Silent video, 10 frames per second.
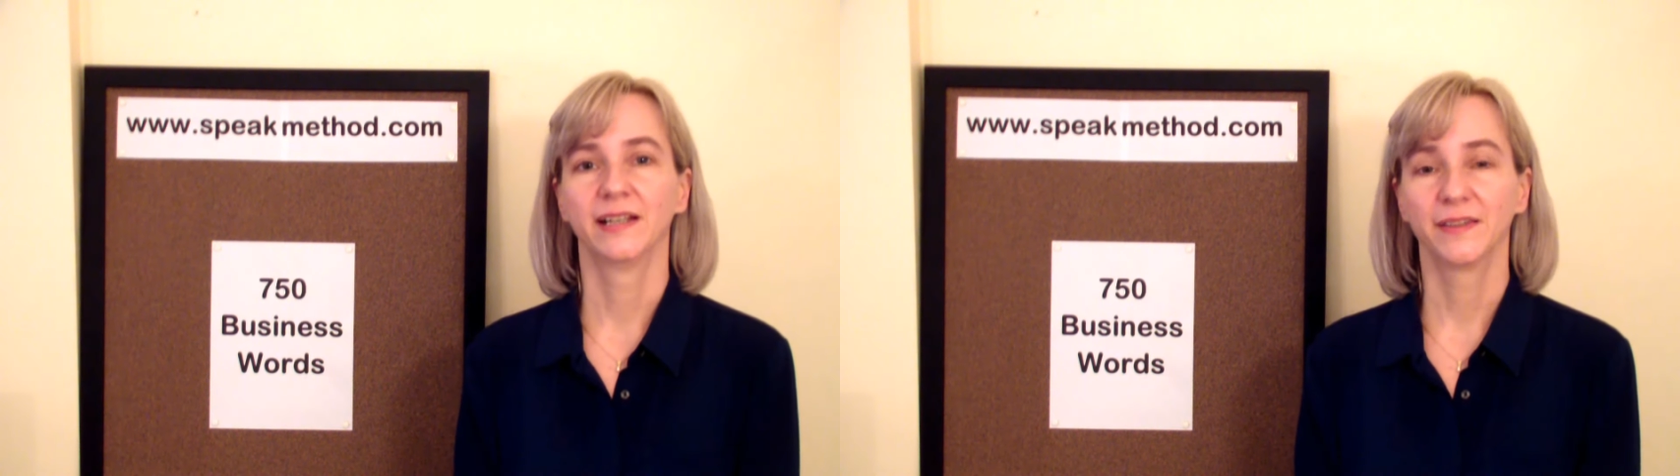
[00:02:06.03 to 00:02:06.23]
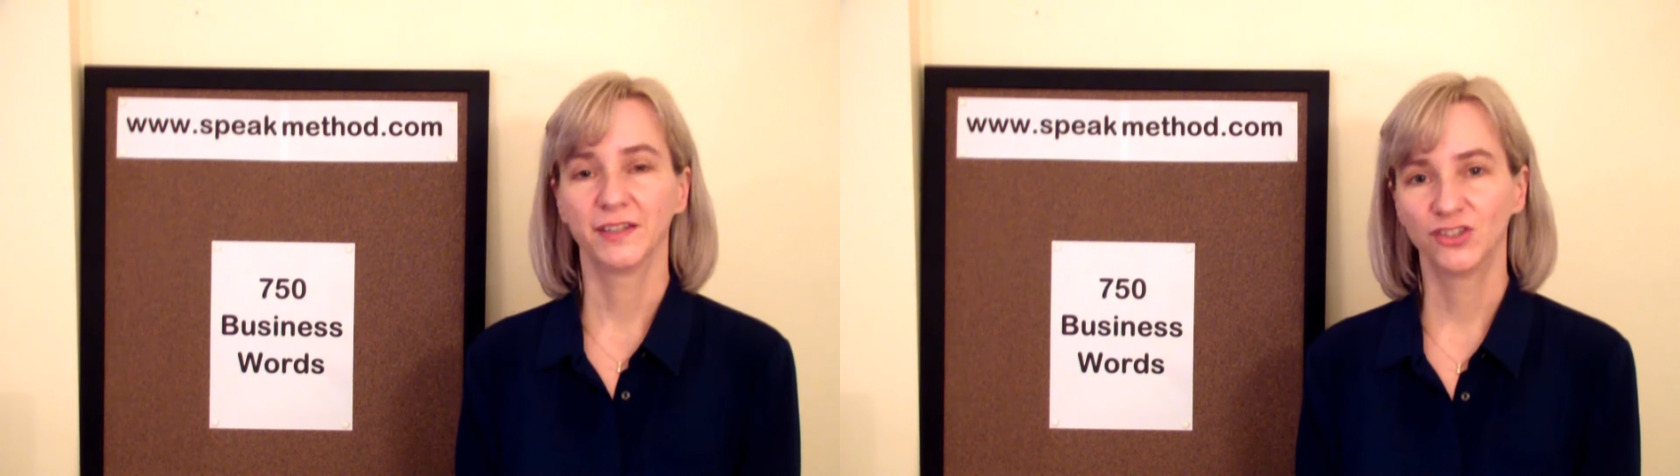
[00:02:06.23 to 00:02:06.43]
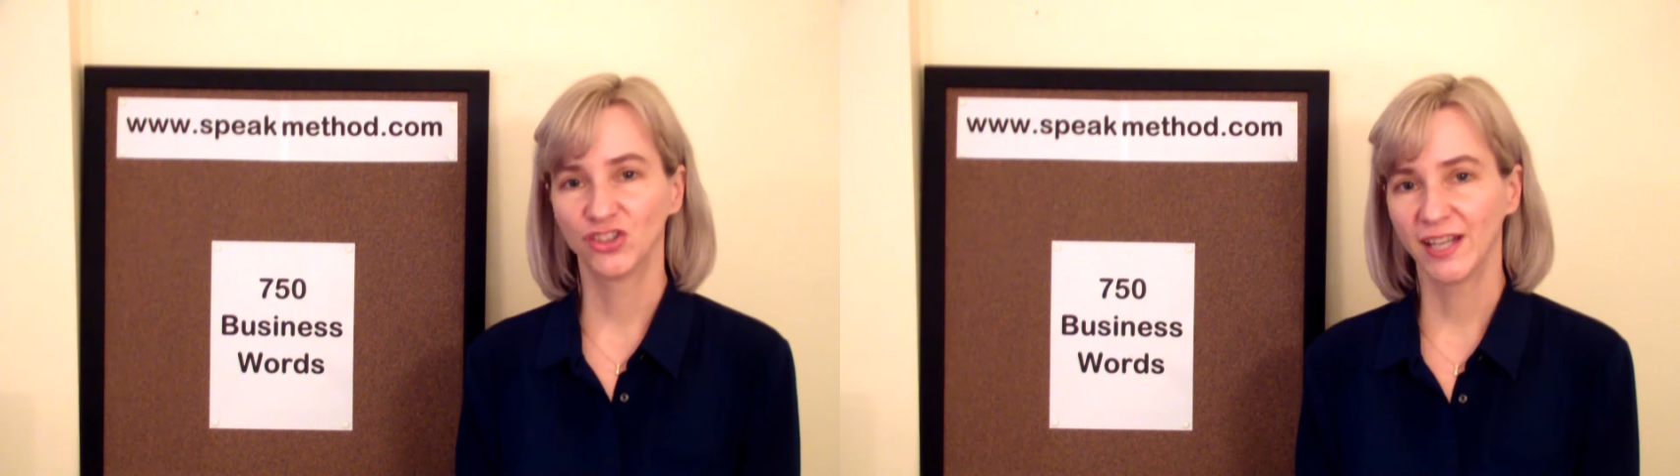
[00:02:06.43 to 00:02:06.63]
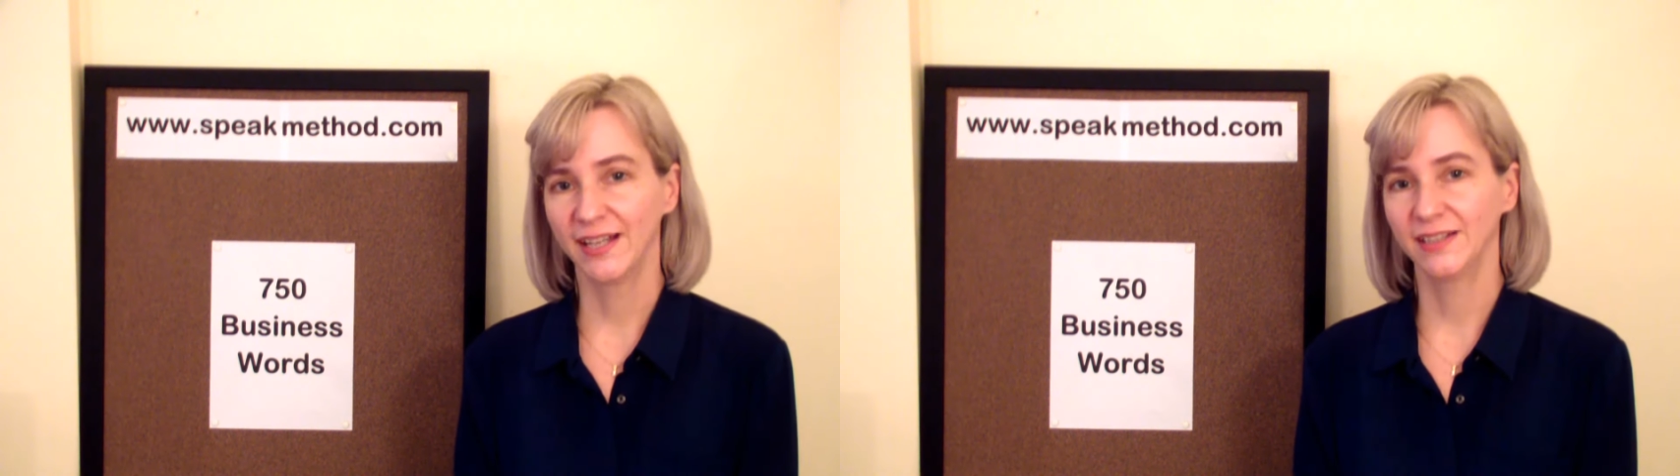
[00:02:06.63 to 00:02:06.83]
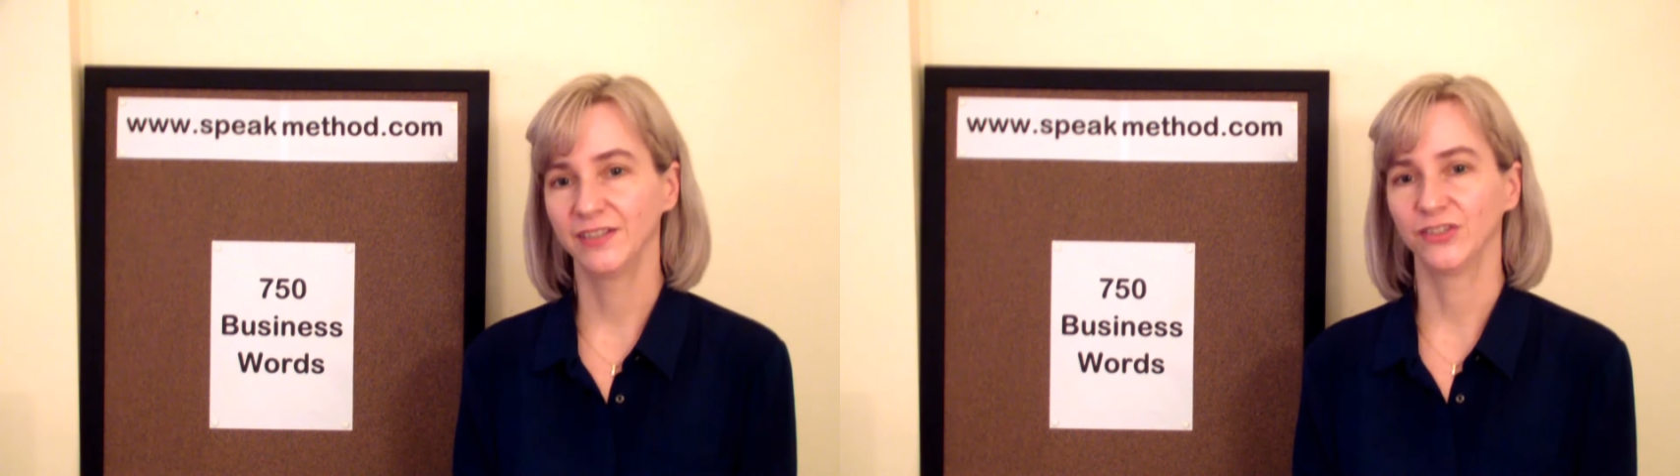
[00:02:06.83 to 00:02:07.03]
the
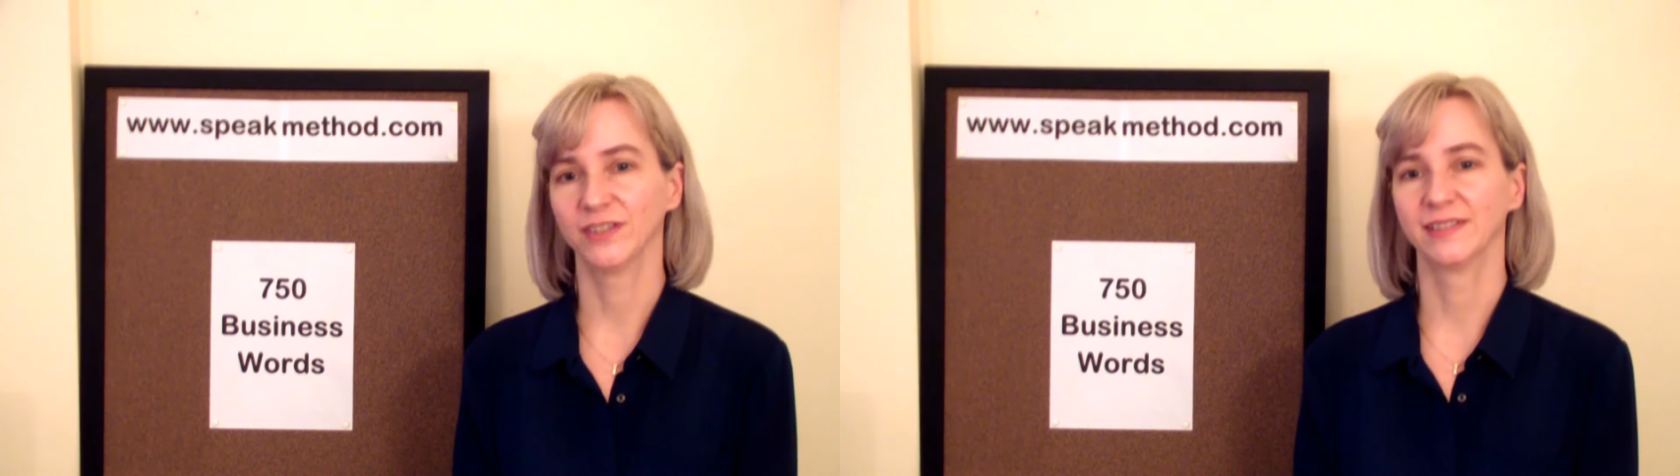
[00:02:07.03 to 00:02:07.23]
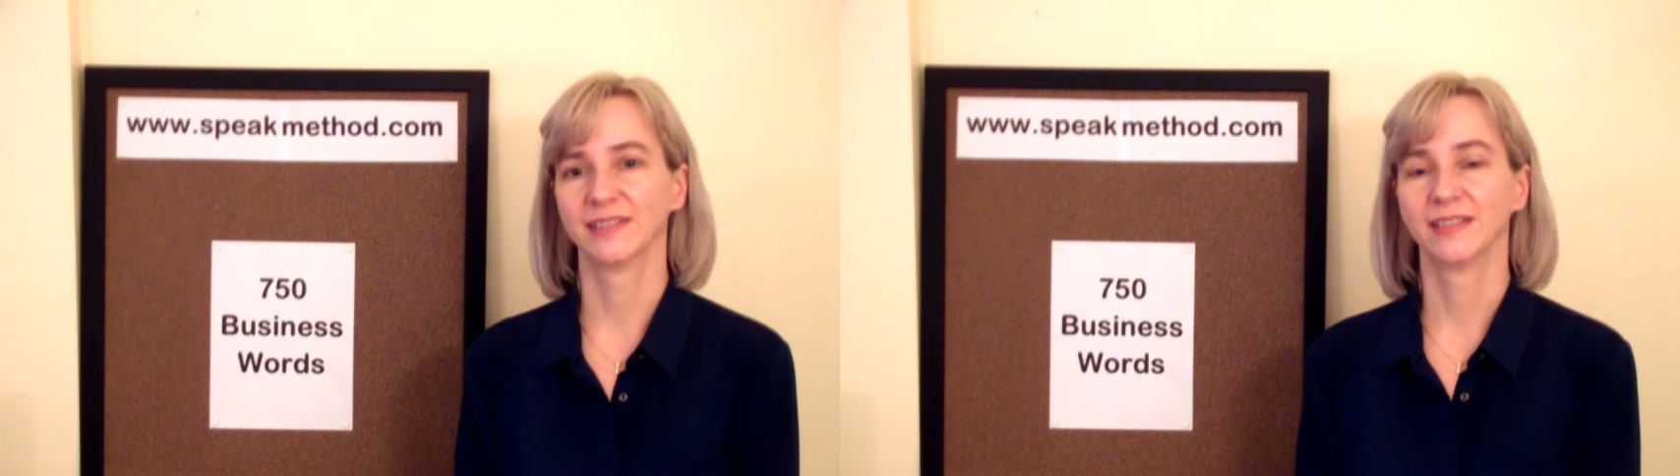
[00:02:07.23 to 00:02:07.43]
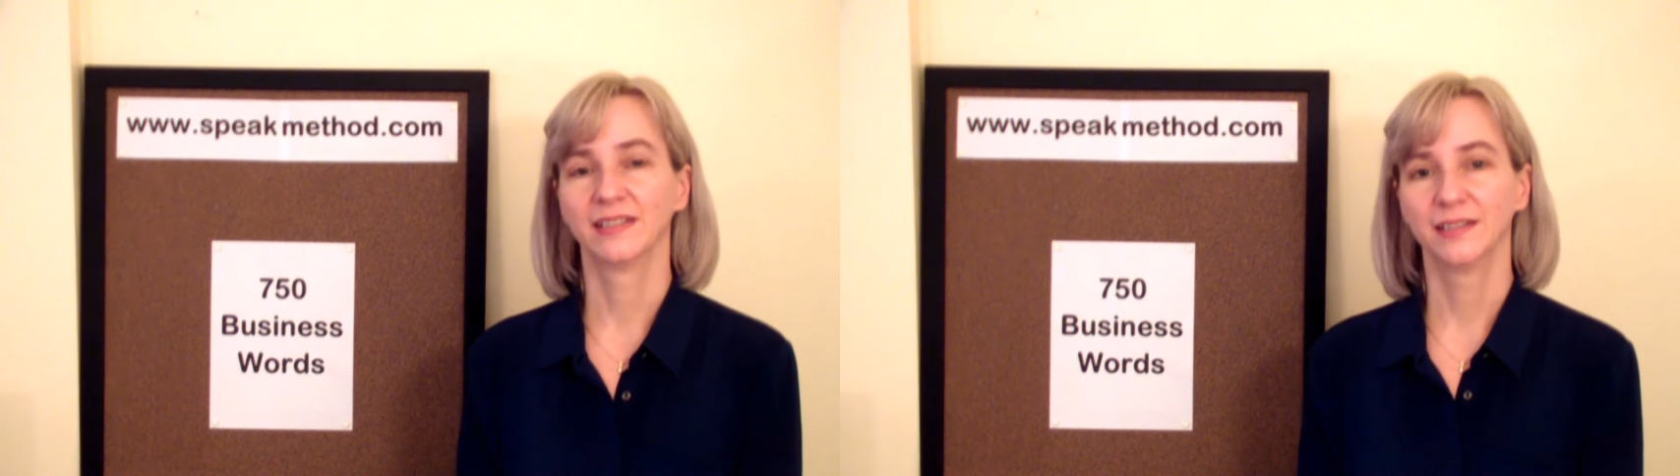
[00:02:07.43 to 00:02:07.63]
challenges